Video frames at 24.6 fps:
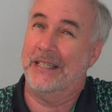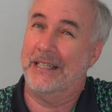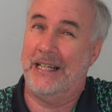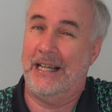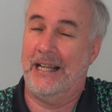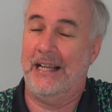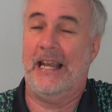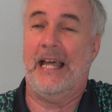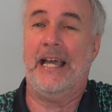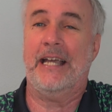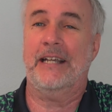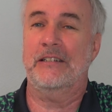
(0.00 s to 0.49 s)

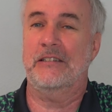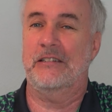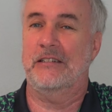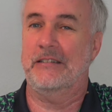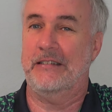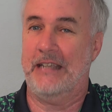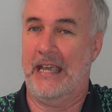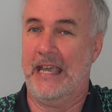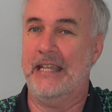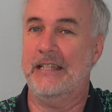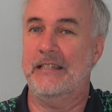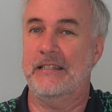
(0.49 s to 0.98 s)
collect
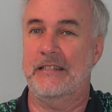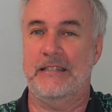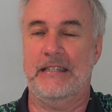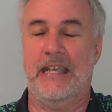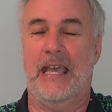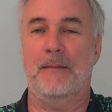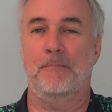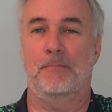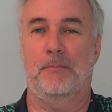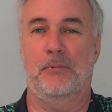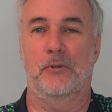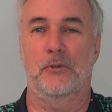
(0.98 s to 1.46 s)
10
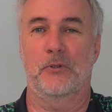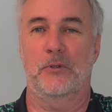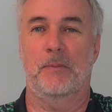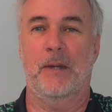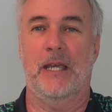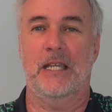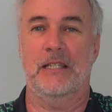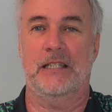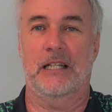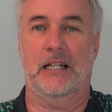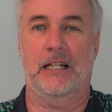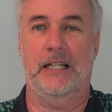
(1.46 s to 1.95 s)
samples
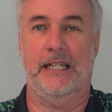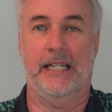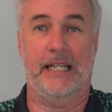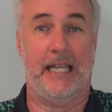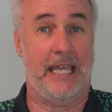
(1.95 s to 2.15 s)
basically.